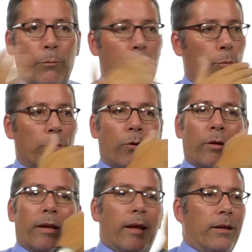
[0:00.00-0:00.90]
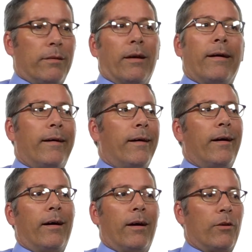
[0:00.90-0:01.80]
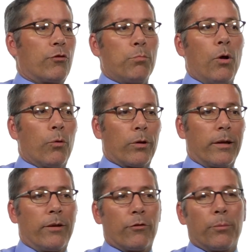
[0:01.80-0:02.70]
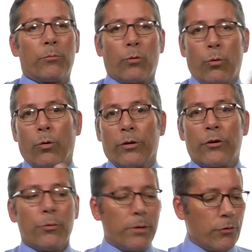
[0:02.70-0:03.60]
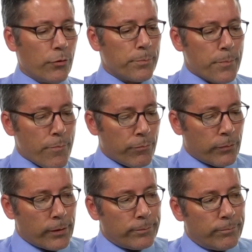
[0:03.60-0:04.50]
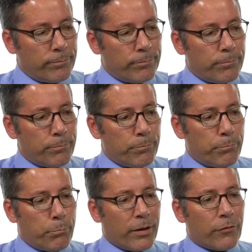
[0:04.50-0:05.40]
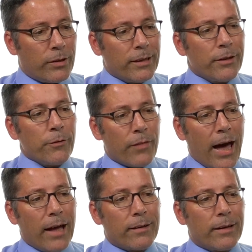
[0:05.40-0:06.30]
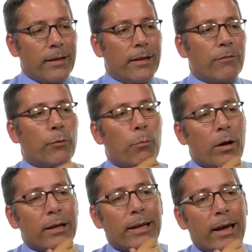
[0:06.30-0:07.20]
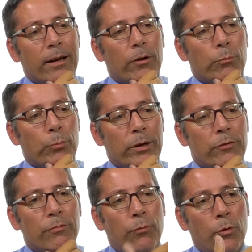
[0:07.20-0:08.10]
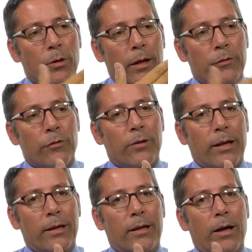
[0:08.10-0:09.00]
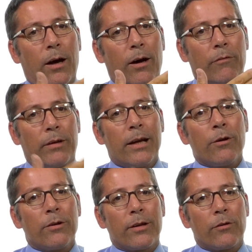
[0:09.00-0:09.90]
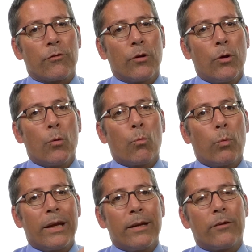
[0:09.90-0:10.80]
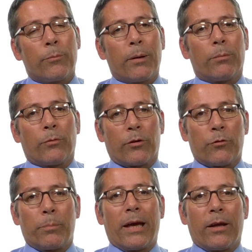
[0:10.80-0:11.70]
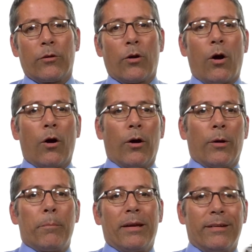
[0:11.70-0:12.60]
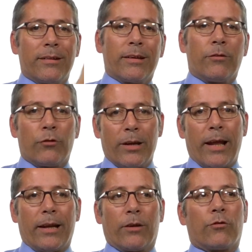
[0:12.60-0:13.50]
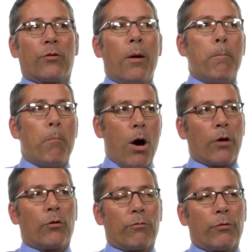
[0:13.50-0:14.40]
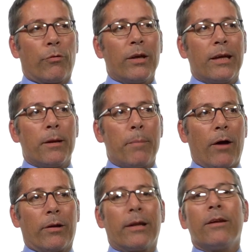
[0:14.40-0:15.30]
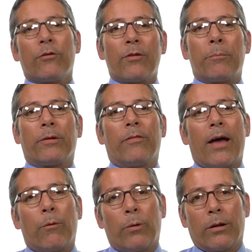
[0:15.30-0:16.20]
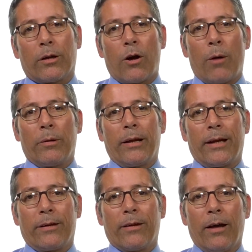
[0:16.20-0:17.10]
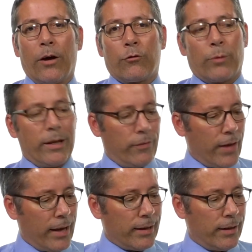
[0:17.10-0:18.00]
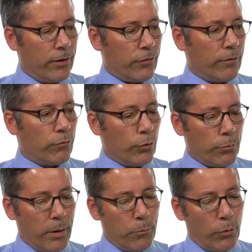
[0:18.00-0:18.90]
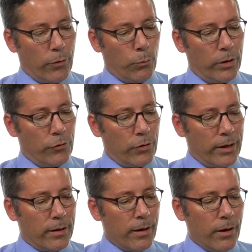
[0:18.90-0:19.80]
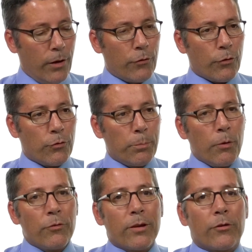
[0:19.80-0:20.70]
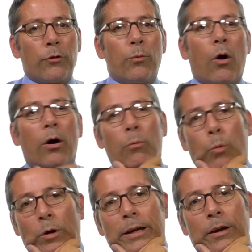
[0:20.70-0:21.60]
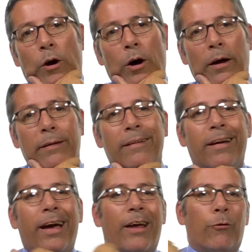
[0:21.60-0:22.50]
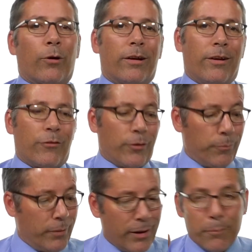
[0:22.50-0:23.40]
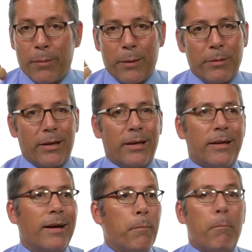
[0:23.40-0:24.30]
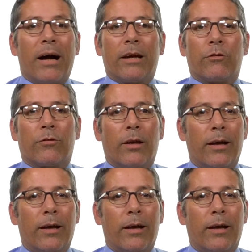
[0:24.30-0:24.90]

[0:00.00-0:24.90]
whether we're looking at small organisms or humans. But it's clear that if we want to get a rich, full understanding of inheritance, we need to be able to expand our Mendelian genetics model for thinking about it into something that will accommodate a trait that is influenced by more than one gene. So suppose that you are working on an organism, maybe mice,